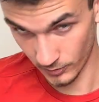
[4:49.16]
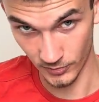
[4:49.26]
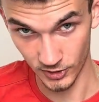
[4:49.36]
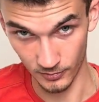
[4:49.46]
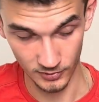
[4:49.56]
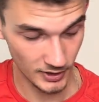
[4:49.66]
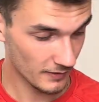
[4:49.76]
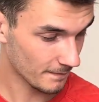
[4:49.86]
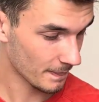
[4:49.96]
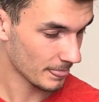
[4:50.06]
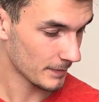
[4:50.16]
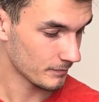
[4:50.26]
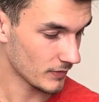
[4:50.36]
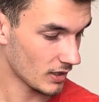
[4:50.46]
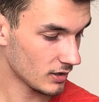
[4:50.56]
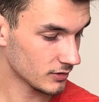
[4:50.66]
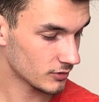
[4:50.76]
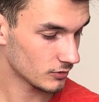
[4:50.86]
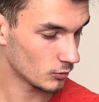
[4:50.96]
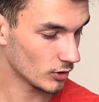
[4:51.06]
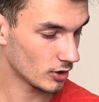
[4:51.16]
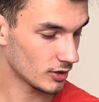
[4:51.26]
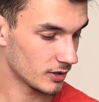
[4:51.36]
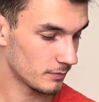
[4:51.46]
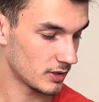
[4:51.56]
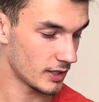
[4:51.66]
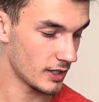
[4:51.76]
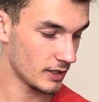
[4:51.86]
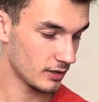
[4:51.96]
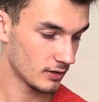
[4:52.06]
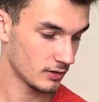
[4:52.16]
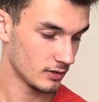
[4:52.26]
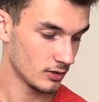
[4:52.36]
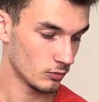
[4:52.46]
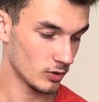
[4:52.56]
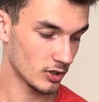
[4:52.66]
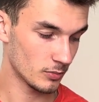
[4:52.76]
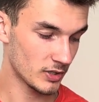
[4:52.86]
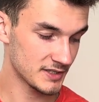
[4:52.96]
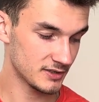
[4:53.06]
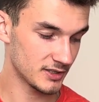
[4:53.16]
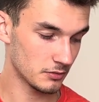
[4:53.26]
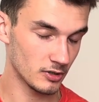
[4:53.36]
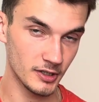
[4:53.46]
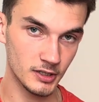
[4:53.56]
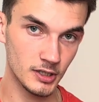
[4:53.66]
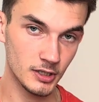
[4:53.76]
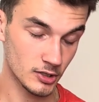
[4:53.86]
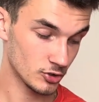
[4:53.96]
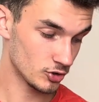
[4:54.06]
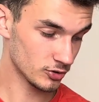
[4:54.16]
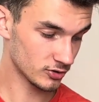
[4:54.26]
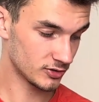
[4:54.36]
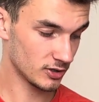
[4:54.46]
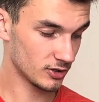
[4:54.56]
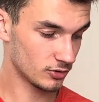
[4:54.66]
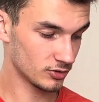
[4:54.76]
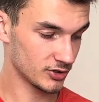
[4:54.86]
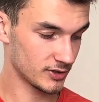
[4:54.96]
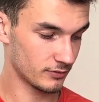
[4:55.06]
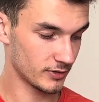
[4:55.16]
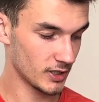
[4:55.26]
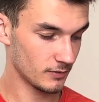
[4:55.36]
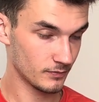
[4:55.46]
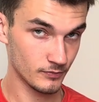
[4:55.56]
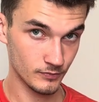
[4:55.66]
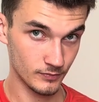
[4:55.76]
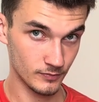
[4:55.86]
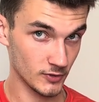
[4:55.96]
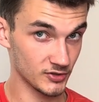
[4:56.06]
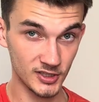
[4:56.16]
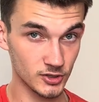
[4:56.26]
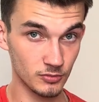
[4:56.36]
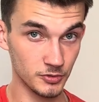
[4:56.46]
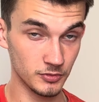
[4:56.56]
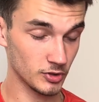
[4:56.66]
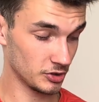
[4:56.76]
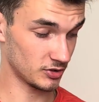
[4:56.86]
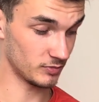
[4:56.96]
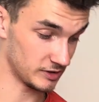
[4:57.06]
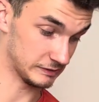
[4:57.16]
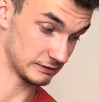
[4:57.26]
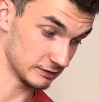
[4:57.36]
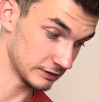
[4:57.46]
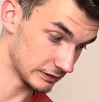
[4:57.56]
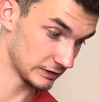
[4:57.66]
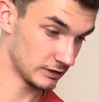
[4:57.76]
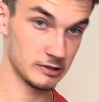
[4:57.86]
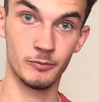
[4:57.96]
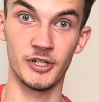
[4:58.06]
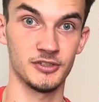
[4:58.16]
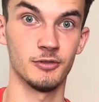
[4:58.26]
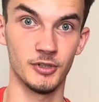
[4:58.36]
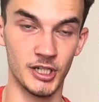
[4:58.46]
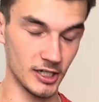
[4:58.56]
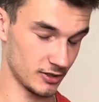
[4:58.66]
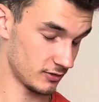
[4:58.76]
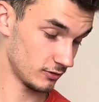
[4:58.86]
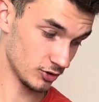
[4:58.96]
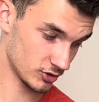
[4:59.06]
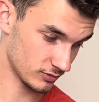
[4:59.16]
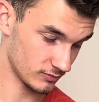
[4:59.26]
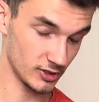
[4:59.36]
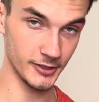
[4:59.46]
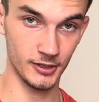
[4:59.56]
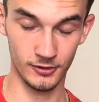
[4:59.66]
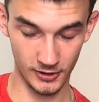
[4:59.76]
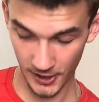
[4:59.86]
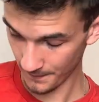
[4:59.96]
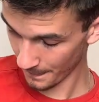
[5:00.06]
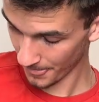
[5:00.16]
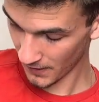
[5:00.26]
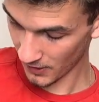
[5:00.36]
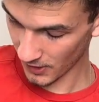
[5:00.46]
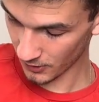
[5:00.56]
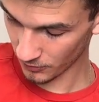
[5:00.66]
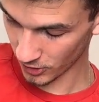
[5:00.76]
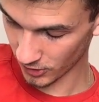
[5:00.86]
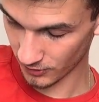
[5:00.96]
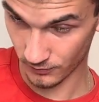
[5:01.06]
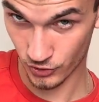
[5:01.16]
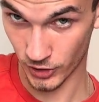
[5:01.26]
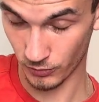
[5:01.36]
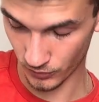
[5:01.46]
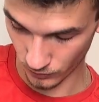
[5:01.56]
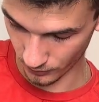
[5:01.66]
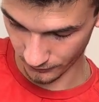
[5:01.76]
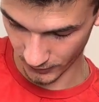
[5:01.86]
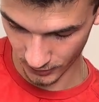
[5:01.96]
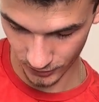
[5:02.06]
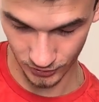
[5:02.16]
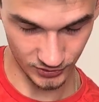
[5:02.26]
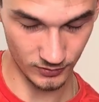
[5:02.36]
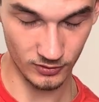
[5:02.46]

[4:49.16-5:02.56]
from the top, okay? And we're gonna press it down lightly, just until it touches the fret, because that's all we need. We don't need to be pressing it really hard, just lightly, okay? And we're gonna try with one finger, just